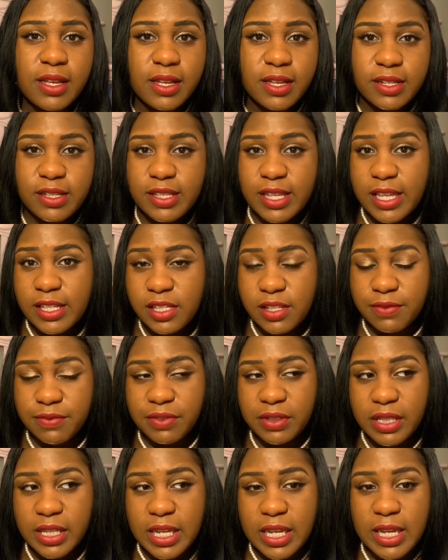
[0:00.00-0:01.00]

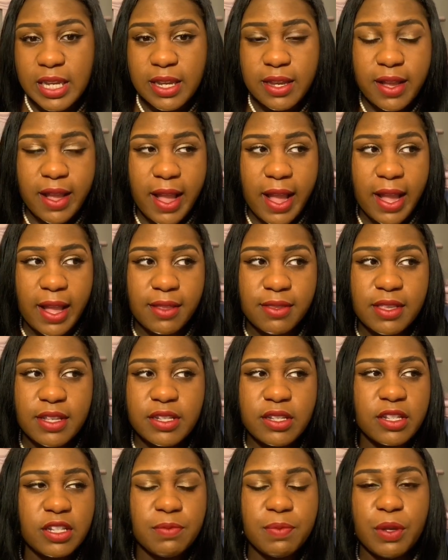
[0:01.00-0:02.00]
excessively, and
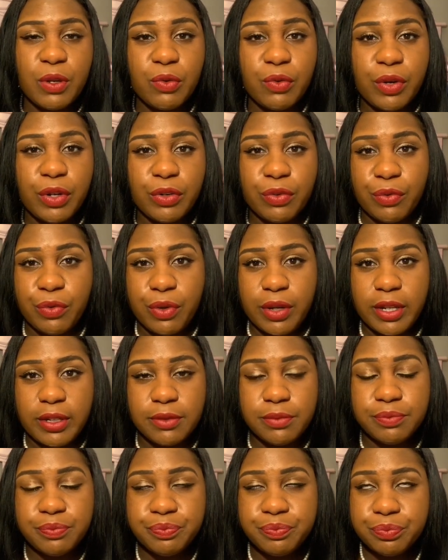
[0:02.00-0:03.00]
this has been going
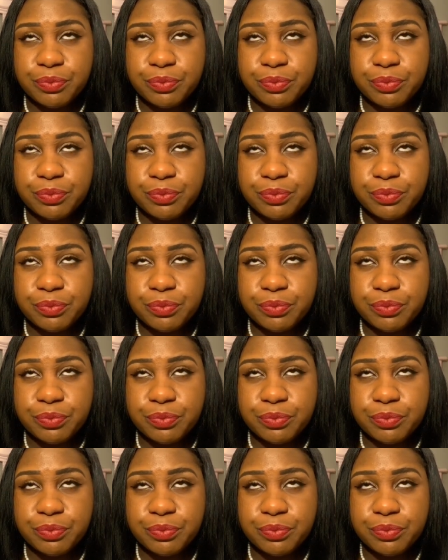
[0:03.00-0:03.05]
on